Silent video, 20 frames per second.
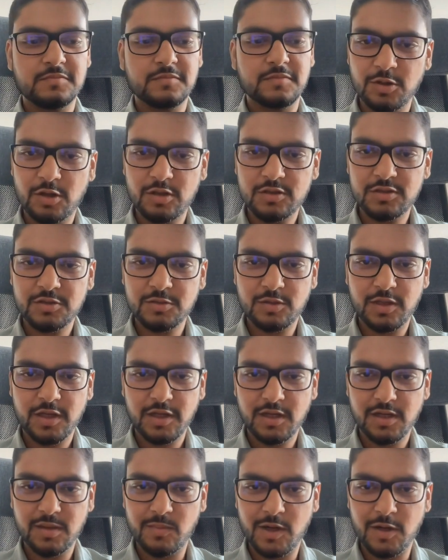Lots to
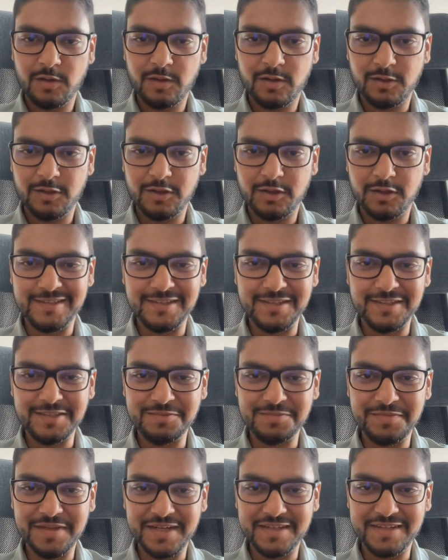think about on these
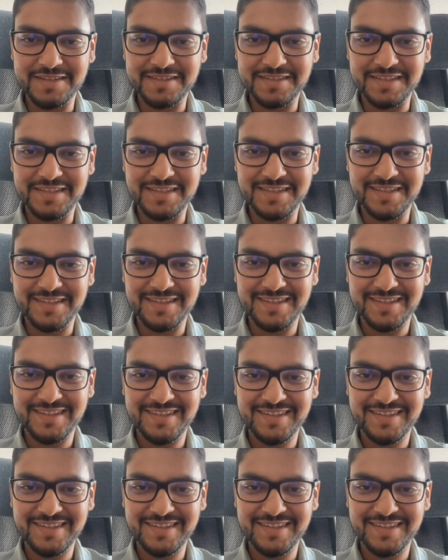matters, I think.